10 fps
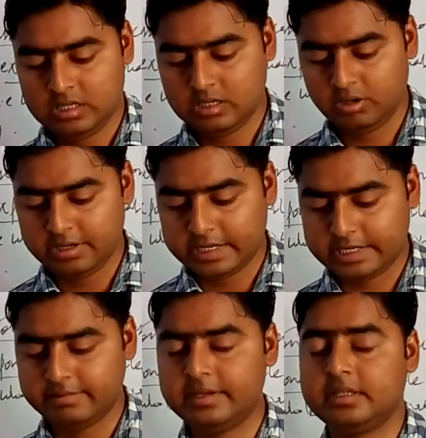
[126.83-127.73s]

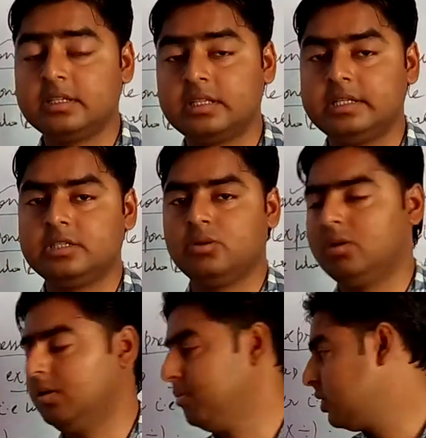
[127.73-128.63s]
non-negative integer, that is whole
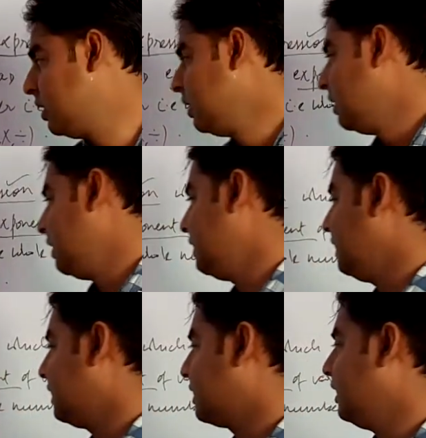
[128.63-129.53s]
number, and
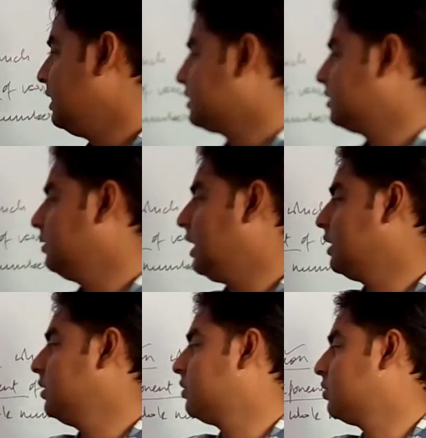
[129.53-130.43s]
at last
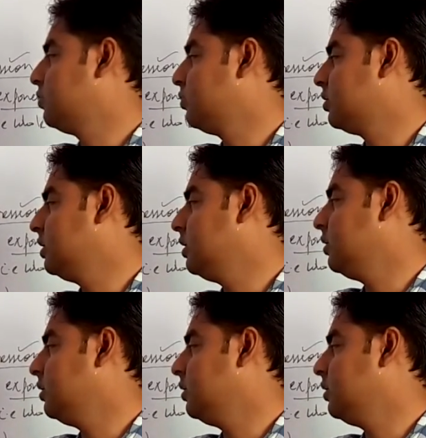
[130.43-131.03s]
I wrote